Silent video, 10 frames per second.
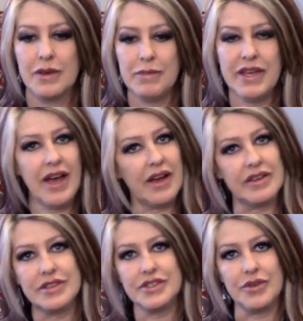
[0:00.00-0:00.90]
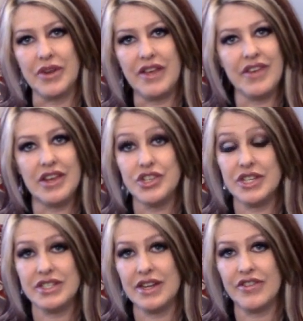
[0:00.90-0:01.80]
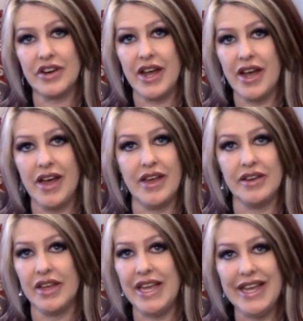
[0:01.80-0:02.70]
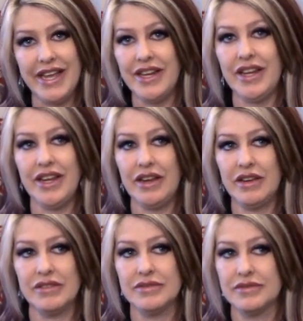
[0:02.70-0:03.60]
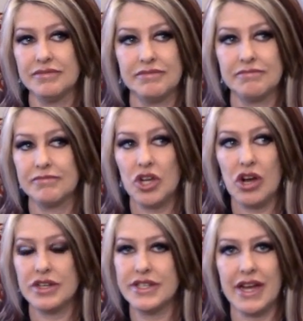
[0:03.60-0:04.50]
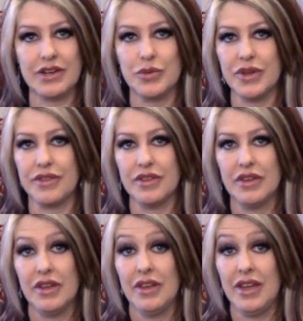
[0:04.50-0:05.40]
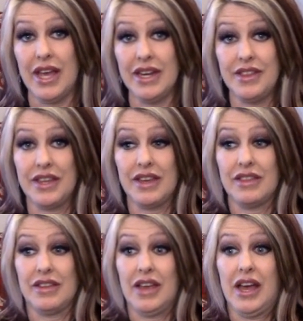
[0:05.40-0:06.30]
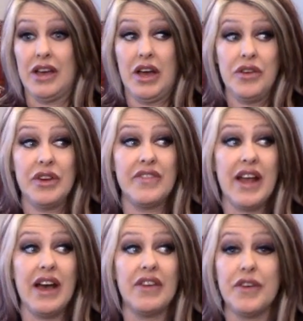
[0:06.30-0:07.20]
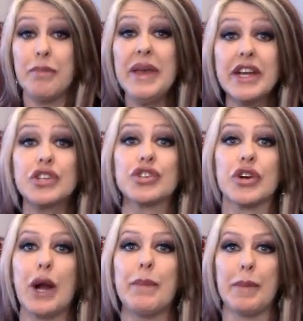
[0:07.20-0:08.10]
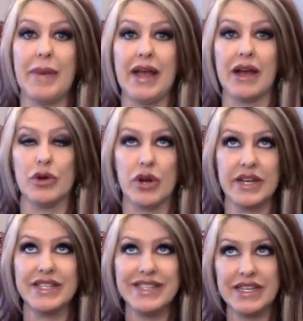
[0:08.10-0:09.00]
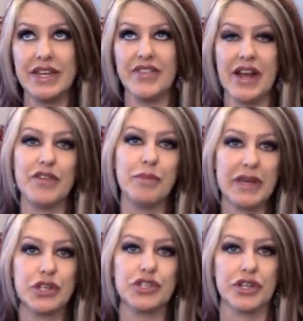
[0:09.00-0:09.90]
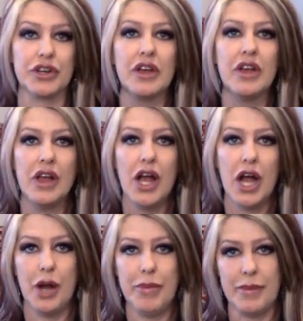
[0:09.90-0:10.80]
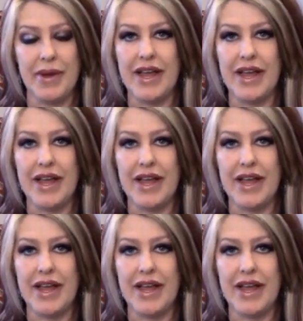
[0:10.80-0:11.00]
But yeah, so Navy, she's never had any contact with anything. And I don't even have a picture up at my house, or I didn't even have a picture up at my